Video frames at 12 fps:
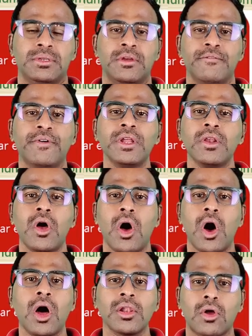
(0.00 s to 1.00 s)
for
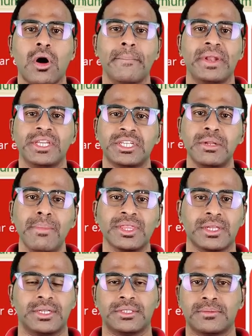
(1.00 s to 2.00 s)
all combination methods.